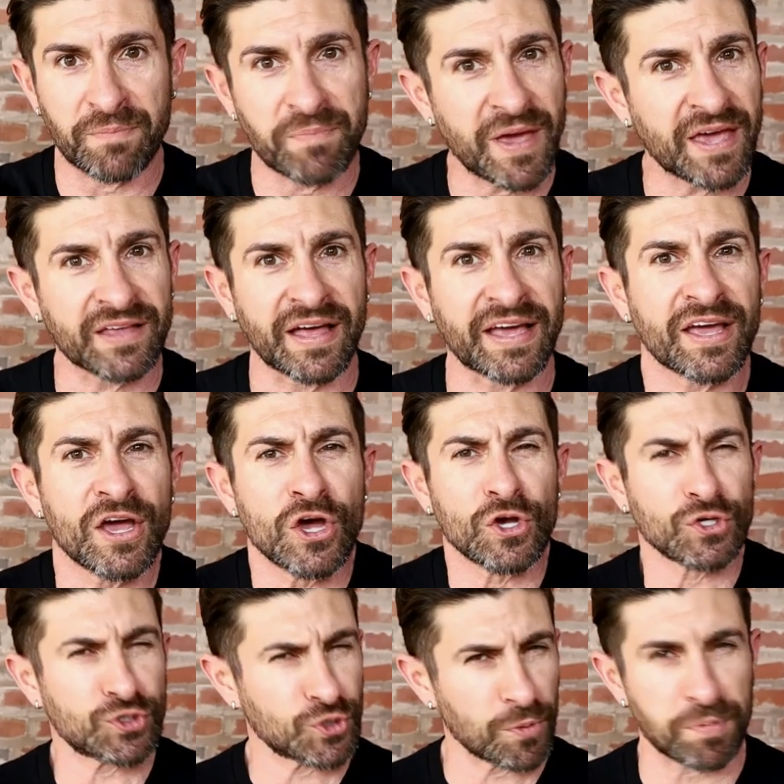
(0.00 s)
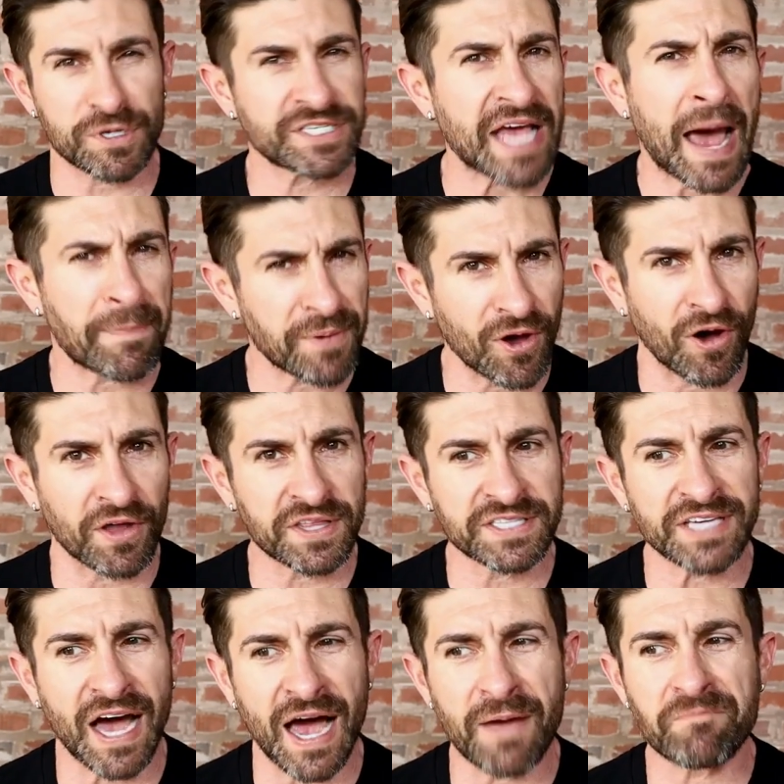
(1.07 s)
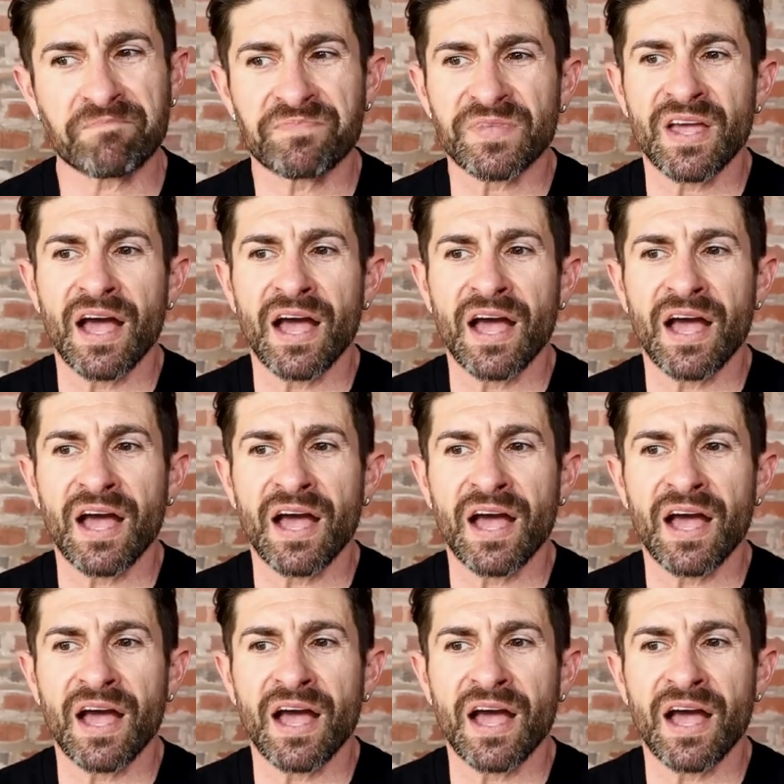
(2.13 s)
being super sappy all the time,